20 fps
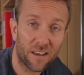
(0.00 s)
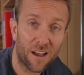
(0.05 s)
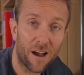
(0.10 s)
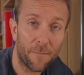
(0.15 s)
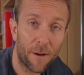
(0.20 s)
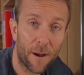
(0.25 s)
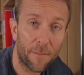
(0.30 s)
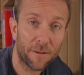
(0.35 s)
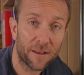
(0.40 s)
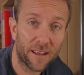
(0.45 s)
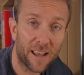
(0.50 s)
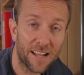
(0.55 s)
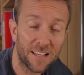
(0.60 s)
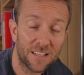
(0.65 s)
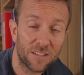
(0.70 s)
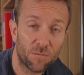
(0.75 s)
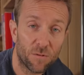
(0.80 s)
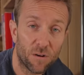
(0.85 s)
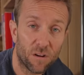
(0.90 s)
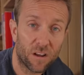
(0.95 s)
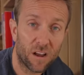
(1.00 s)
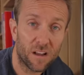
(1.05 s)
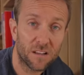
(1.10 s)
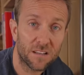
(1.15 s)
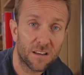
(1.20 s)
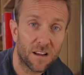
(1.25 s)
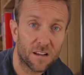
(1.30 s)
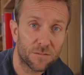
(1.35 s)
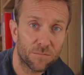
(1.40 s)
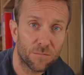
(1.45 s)
come up against when I go
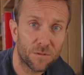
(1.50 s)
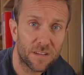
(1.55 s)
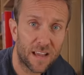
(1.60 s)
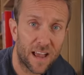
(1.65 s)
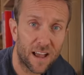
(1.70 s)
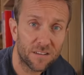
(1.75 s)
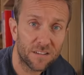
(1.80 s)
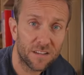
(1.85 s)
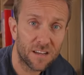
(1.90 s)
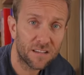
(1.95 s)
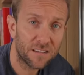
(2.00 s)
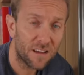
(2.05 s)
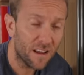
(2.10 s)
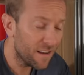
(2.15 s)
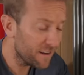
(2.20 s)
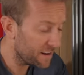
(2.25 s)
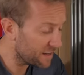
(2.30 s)
to customers' houses,